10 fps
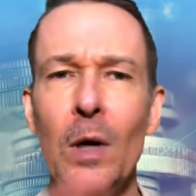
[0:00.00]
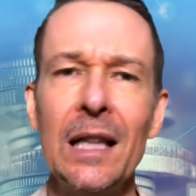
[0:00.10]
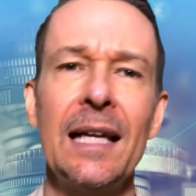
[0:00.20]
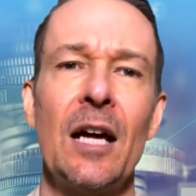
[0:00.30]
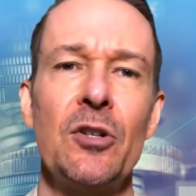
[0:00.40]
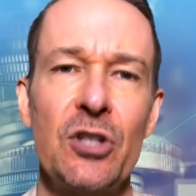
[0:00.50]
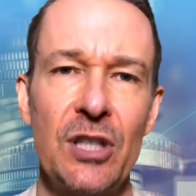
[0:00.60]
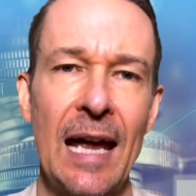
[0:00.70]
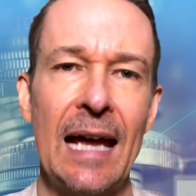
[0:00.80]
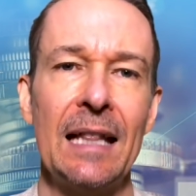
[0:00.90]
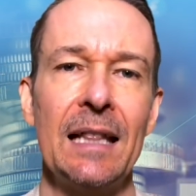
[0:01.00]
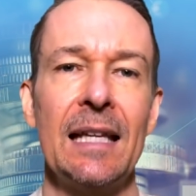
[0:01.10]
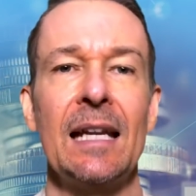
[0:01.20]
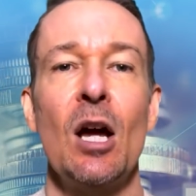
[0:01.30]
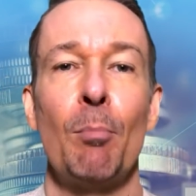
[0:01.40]
really understand
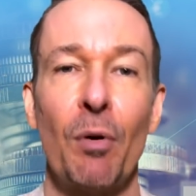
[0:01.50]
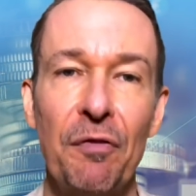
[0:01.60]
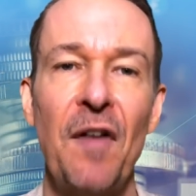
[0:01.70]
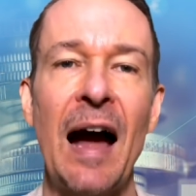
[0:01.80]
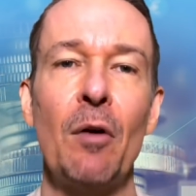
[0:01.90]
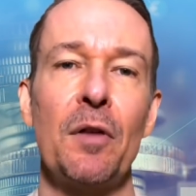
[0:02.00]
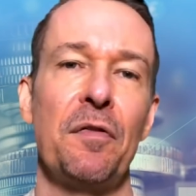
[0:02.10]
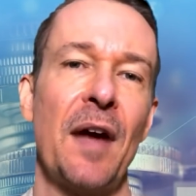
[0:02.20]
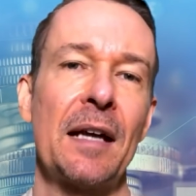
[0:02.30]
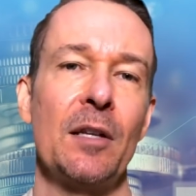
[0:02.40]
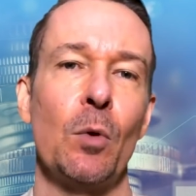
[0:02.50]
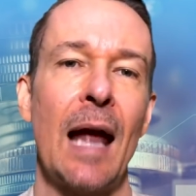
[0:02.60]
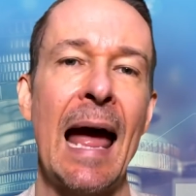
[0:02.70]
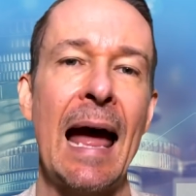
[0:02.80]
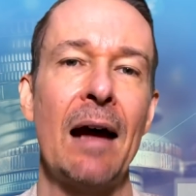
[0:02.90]
the profound effect it would
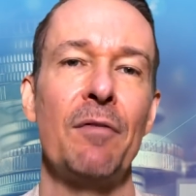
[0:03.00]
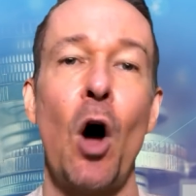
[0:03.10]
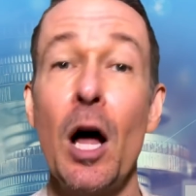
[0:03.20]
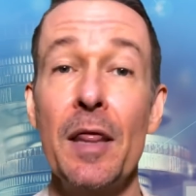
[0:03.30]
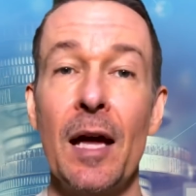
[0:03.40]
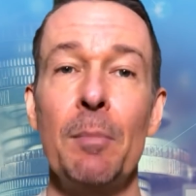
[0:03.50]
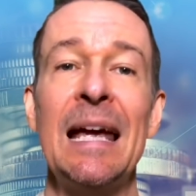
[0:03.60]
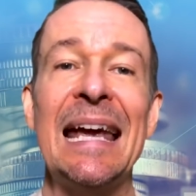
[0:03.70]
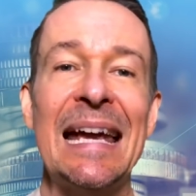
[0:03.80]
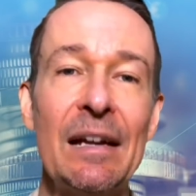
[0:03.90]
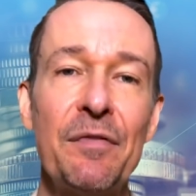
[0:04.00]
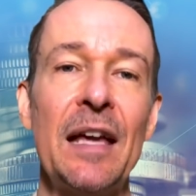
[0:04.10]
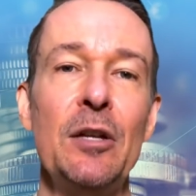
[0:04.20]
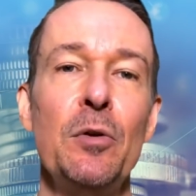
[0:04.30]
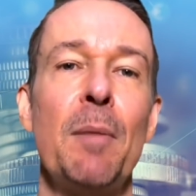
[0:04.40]
have on them if
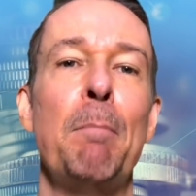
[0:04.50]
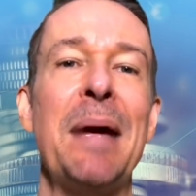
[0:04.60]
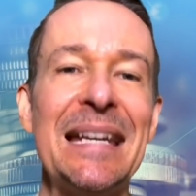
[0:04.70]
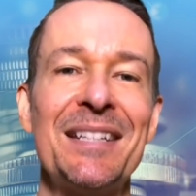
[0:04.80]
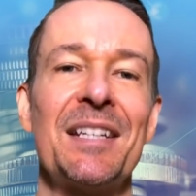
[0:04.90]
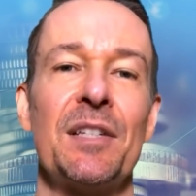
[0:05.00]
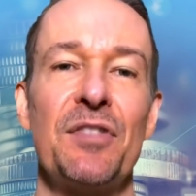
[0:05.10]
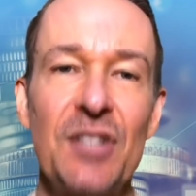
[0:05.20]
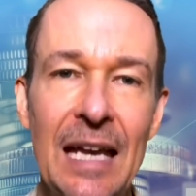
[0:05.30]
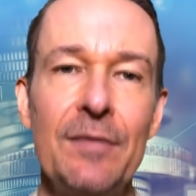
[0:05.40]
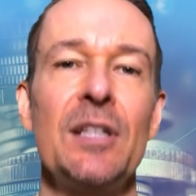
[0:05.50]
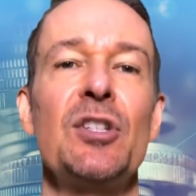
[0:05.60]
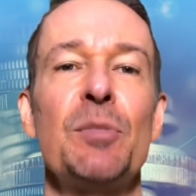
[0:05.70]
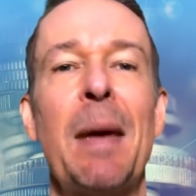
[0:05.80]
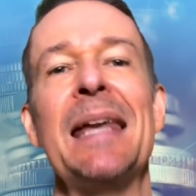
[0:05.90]
they knew the basics of saving,
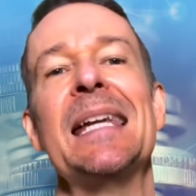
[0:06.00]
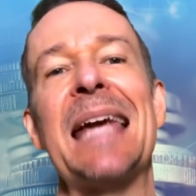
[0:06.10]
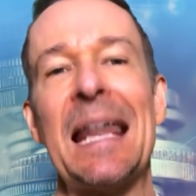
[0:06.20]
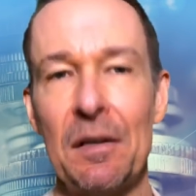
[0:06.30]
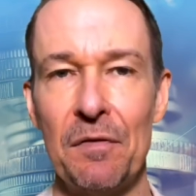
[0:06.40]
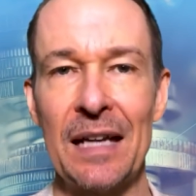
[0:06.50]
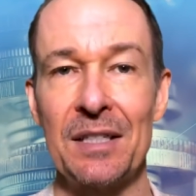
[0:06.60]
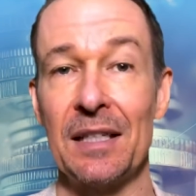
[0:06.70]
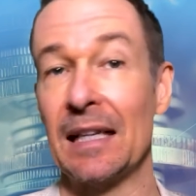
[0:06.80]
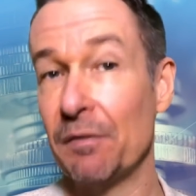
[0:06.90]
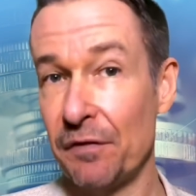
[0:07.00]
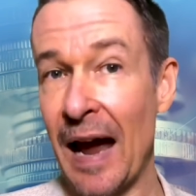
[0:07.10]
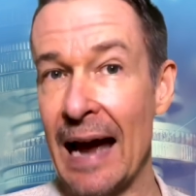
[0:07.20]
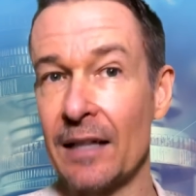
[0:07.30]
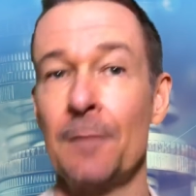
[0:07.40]
spending, and investing. In
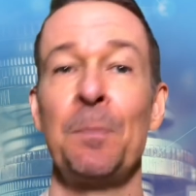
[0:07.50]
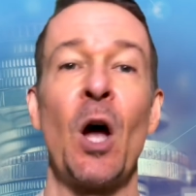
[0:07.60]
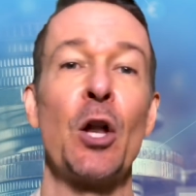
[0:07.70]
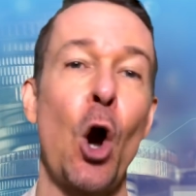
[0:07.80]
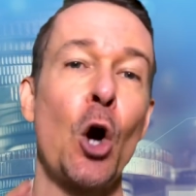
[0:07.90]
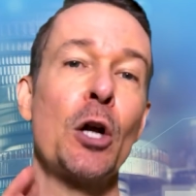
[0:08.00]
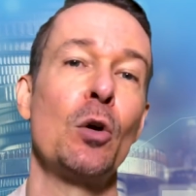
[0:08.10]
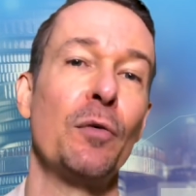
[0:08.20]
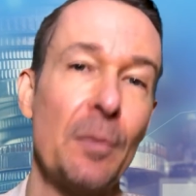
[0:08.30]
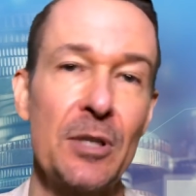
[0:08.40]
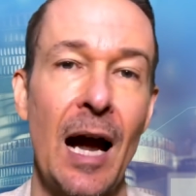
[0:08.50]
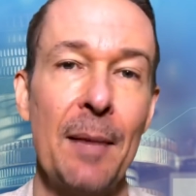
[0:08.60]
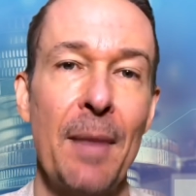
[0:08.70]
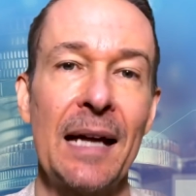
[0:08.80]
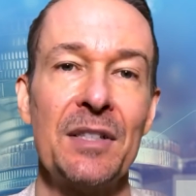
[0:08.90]
fact, an article from
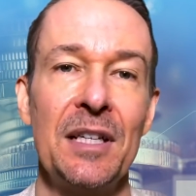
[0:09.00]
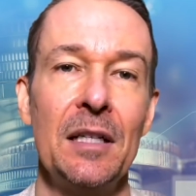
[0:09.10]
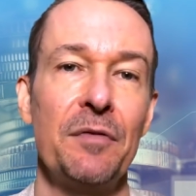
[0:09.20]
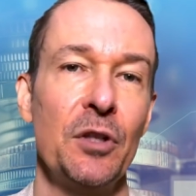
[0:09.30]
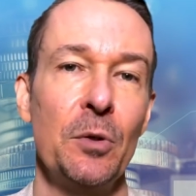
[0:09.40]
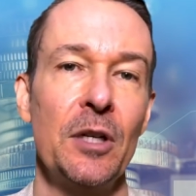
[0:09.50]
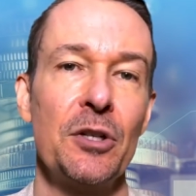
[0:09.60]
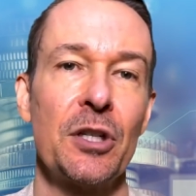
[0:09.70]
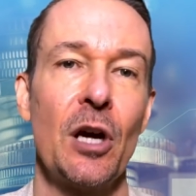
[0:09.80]
Time magazine a few years